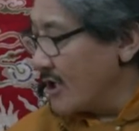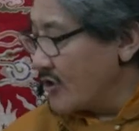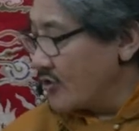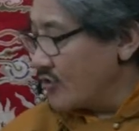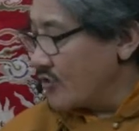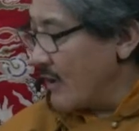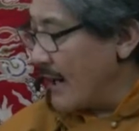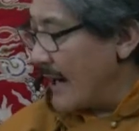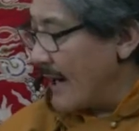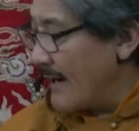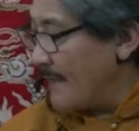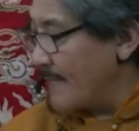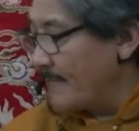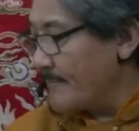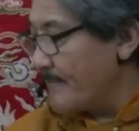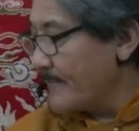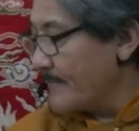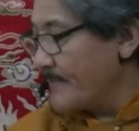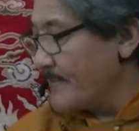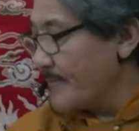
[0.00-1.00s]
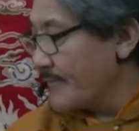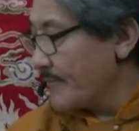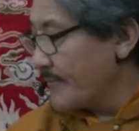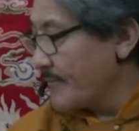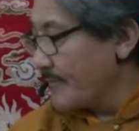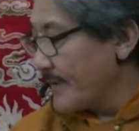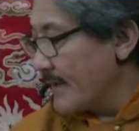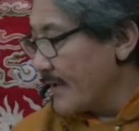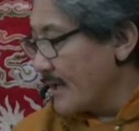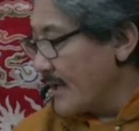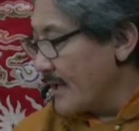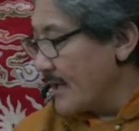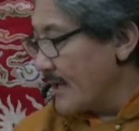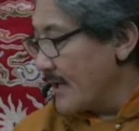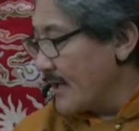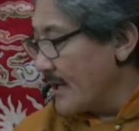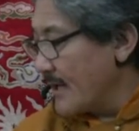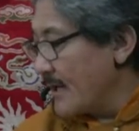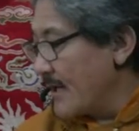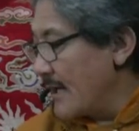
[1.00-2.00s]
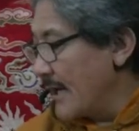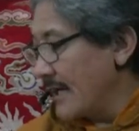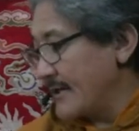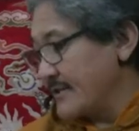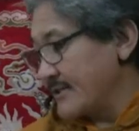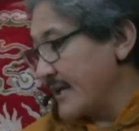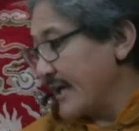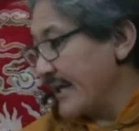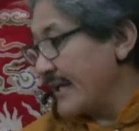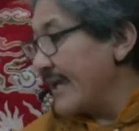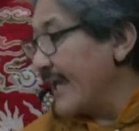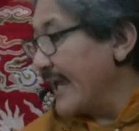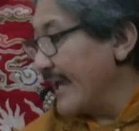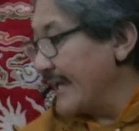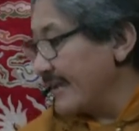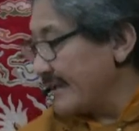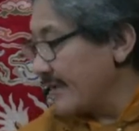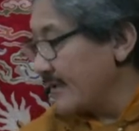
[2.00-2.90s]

to harm us again.